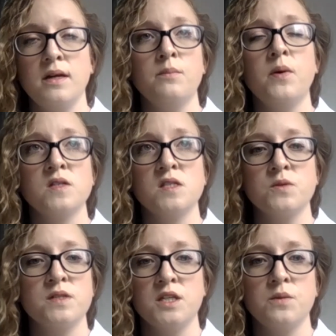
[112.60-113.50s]
impossible
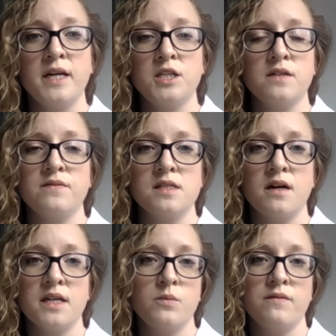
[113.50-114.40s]
situation of
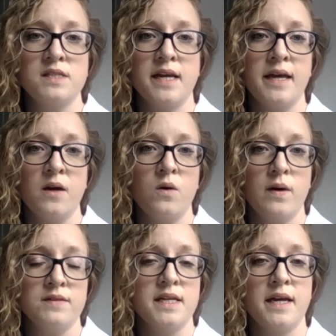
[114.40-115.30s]
deciding whether to eat or
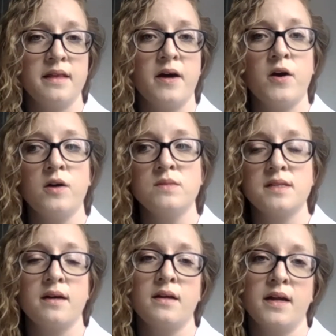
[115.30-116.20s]
whether to heat their homes,
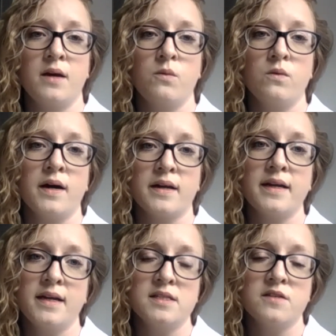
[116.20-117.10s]
and it will likely
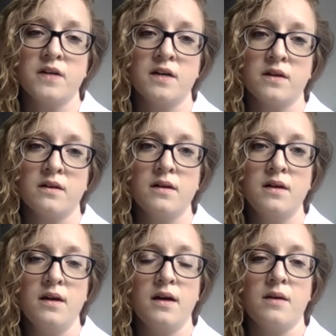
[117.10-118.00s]
lead to further
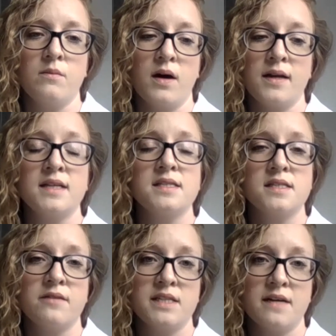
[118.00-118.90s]
um,
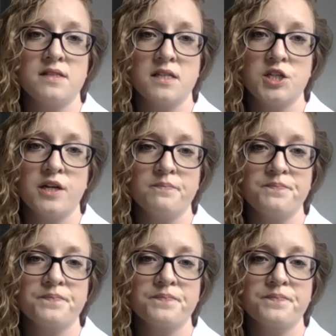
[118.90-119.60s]
unnecessary deaths this year.